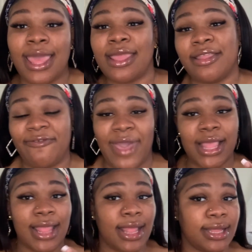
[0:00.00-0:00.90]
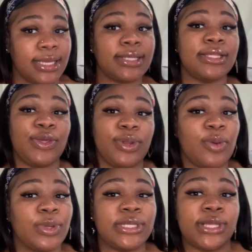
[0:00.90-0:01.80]
and the fact that this
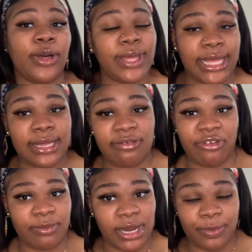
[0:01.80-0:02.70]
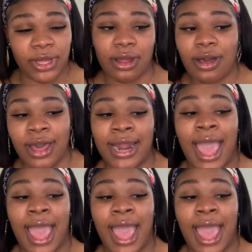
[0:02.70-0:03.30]
unit was so easy for me to put on,